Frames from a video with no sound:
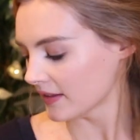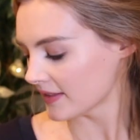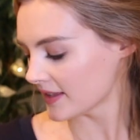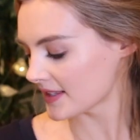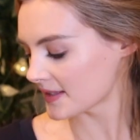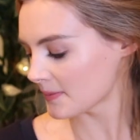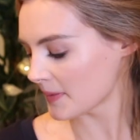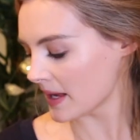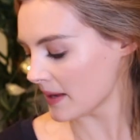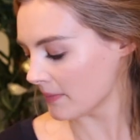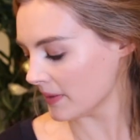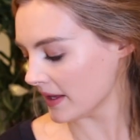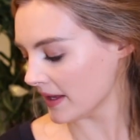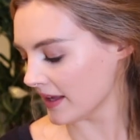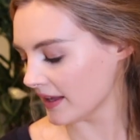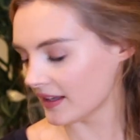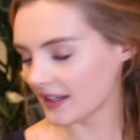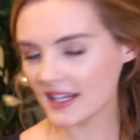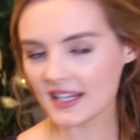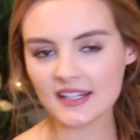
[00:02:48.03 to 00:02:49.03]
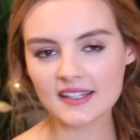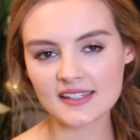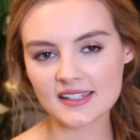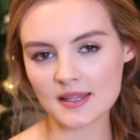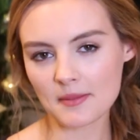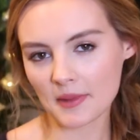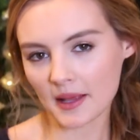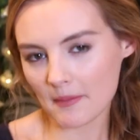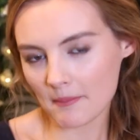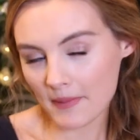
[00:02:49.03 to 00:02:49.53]
that's maybe needs
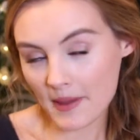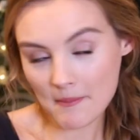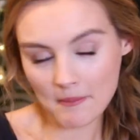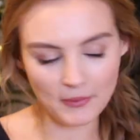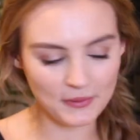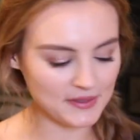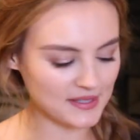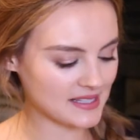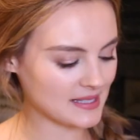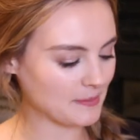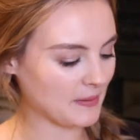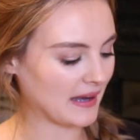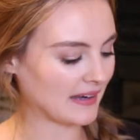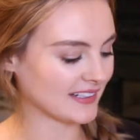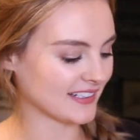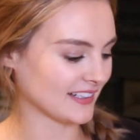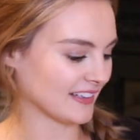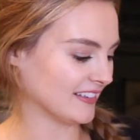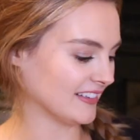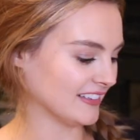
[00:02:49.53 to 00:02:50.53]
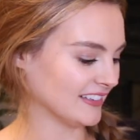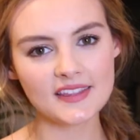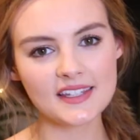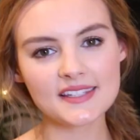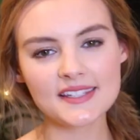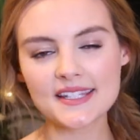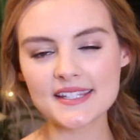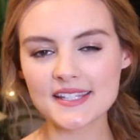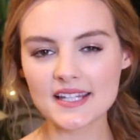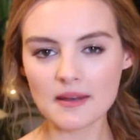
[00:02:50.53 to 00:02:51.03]
something a bit more special.
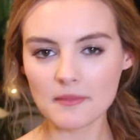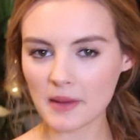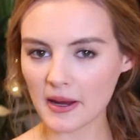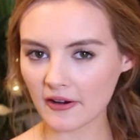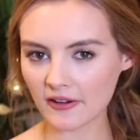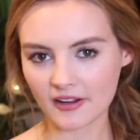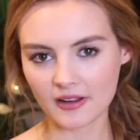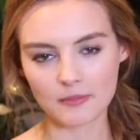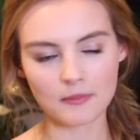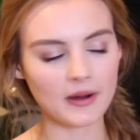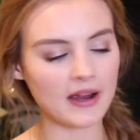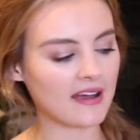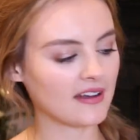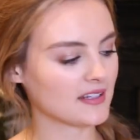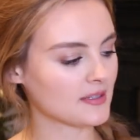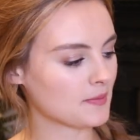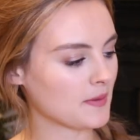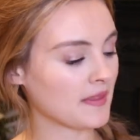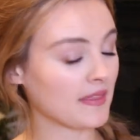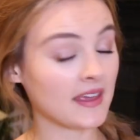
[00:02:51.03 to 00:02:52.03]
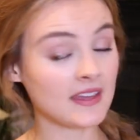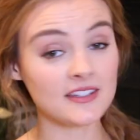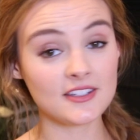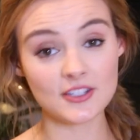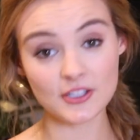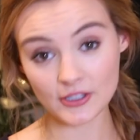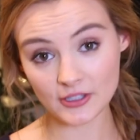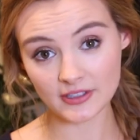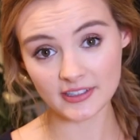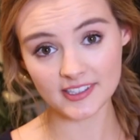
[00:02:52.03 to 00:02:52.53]
This is an American brand, but they
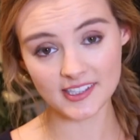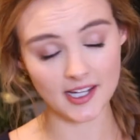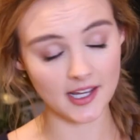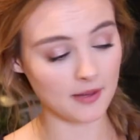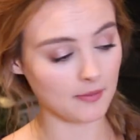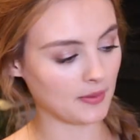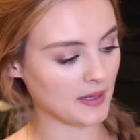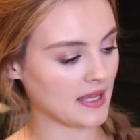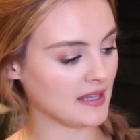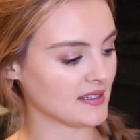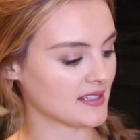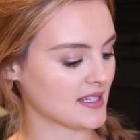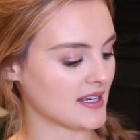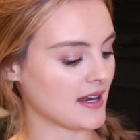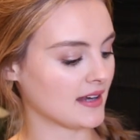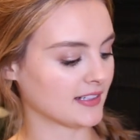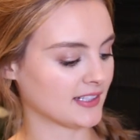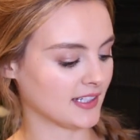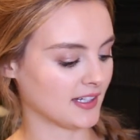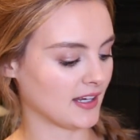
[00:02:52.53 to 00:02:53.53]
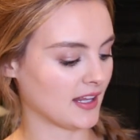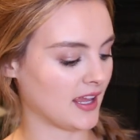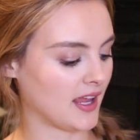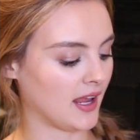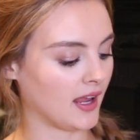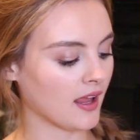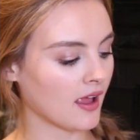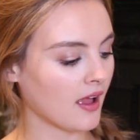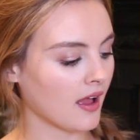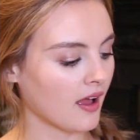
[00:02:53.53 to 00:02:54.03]
do ship
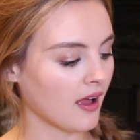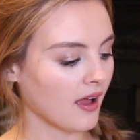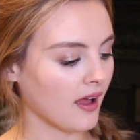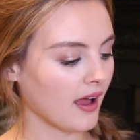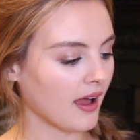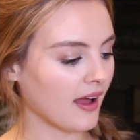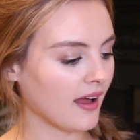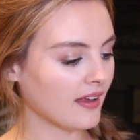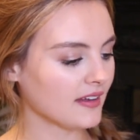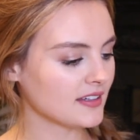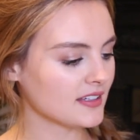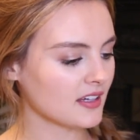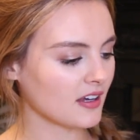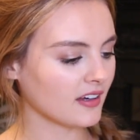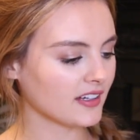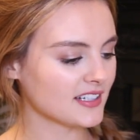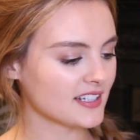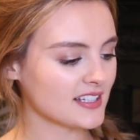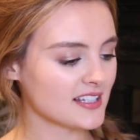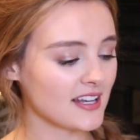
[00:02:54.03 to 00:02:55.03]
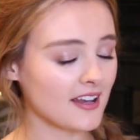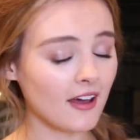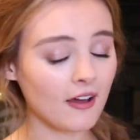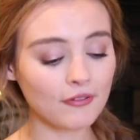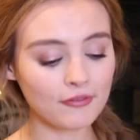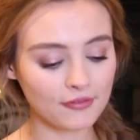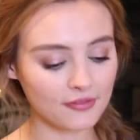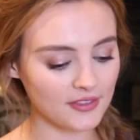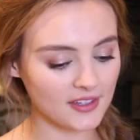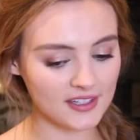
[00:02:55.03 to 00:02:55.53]
internationally. And I just
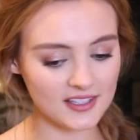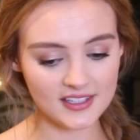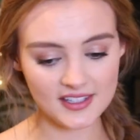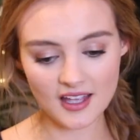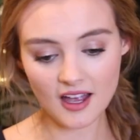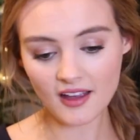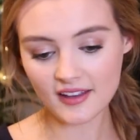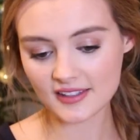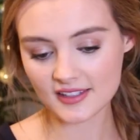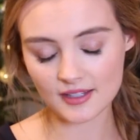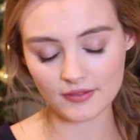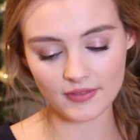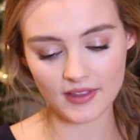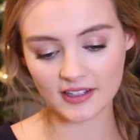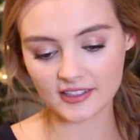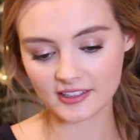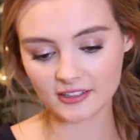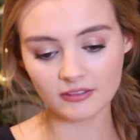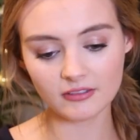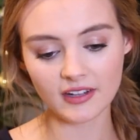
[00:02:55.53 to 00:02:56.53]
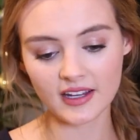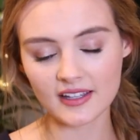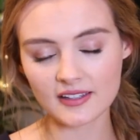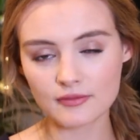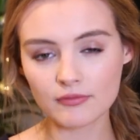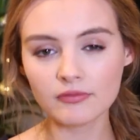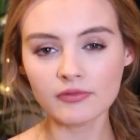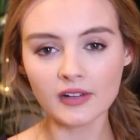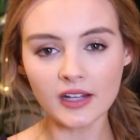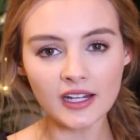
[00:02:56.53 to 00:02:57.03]
love the designs of their jewellery.
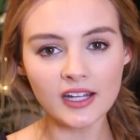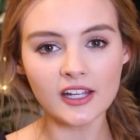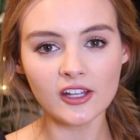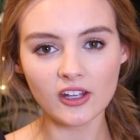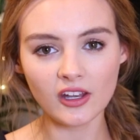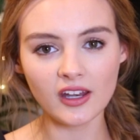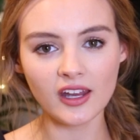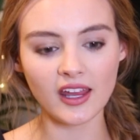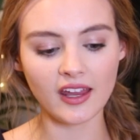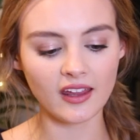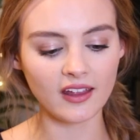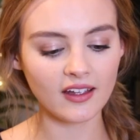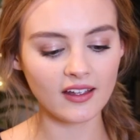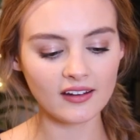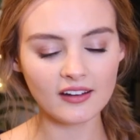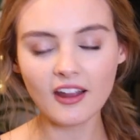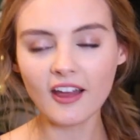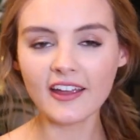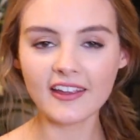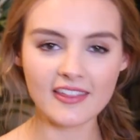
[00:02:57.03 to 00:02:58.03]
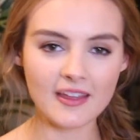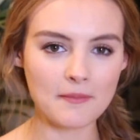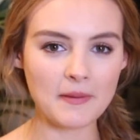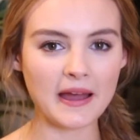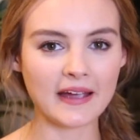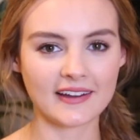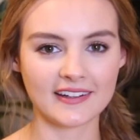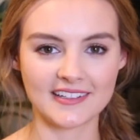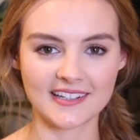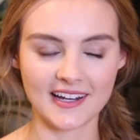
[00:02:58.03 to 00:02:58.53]
It's really unique, like their
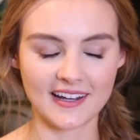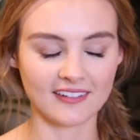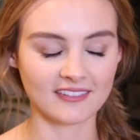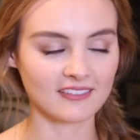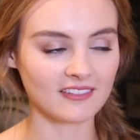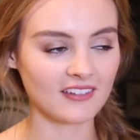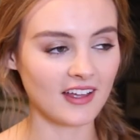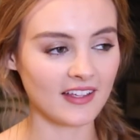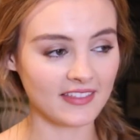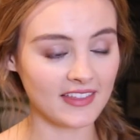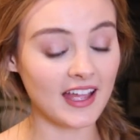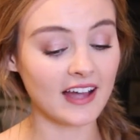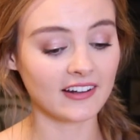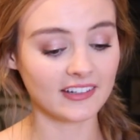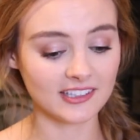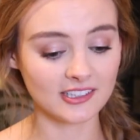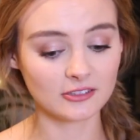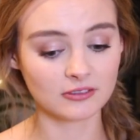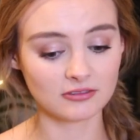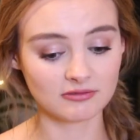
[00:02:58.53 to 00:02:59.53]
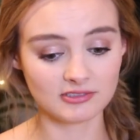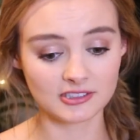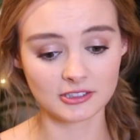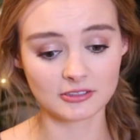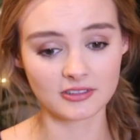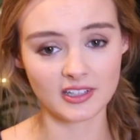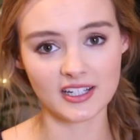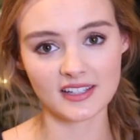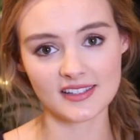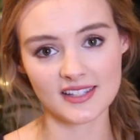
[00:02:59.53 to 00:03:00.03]
packaging, like the actual
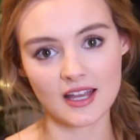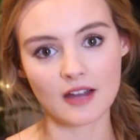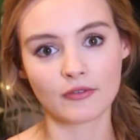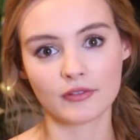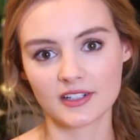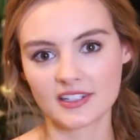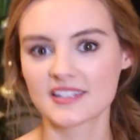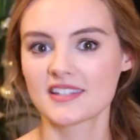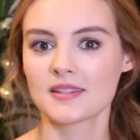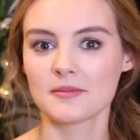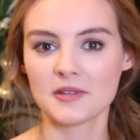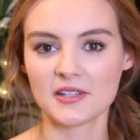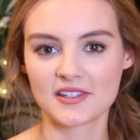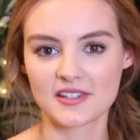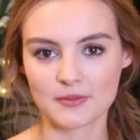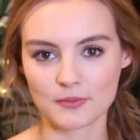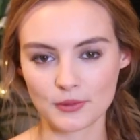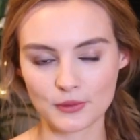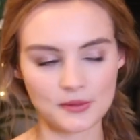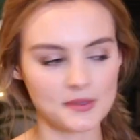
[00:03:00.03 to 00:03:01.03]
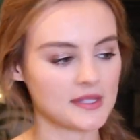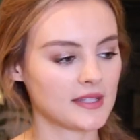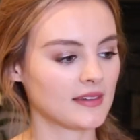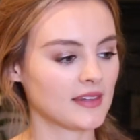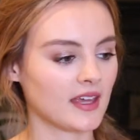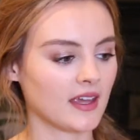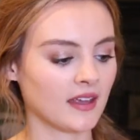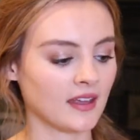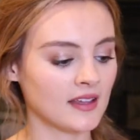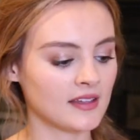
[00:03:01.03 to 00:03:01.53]
jewellery itself, which is the most important
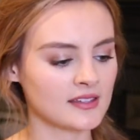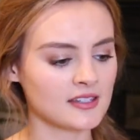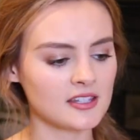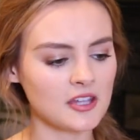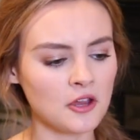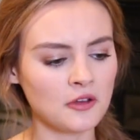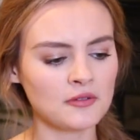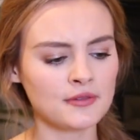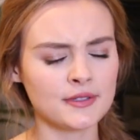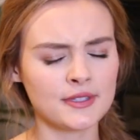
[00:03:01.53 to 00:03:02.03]
thing, is so